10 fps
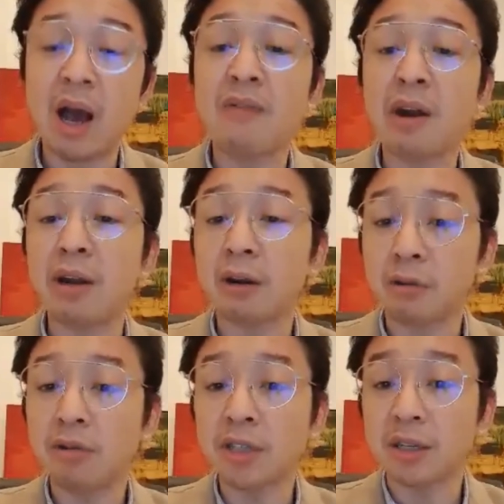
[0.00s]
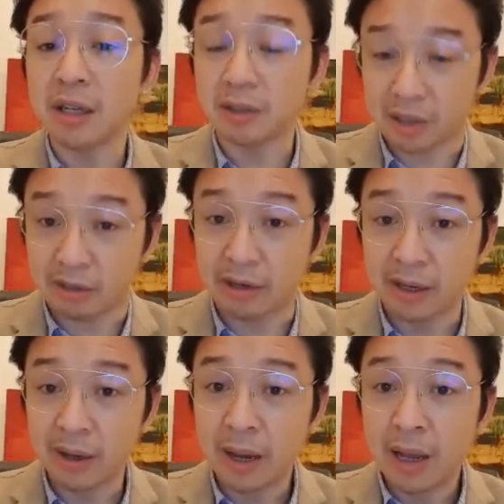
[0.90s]
a very crucial industry
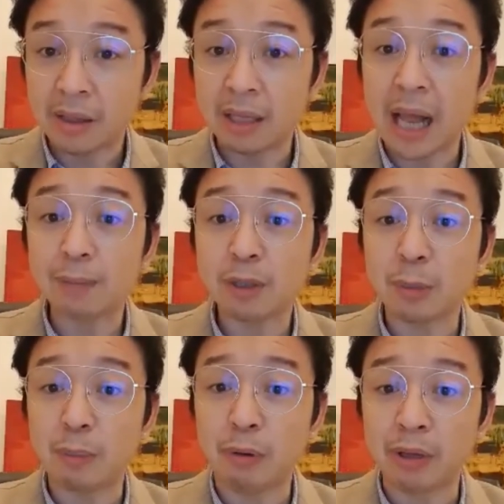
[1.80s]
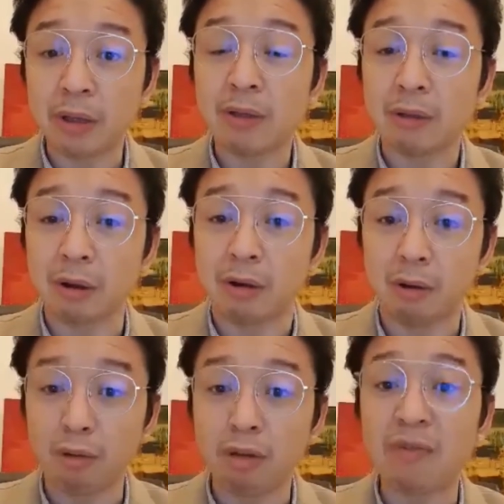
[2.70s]
that helps support the
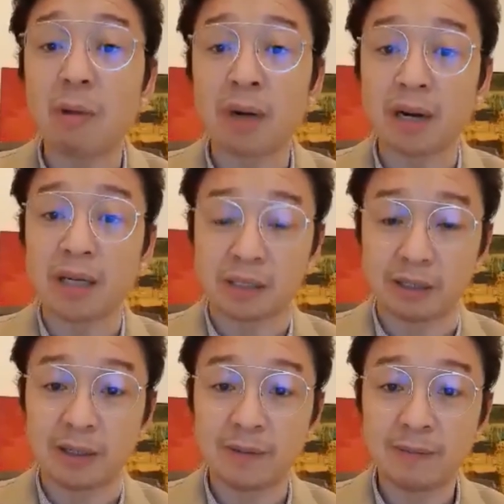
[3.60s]
growth of our country.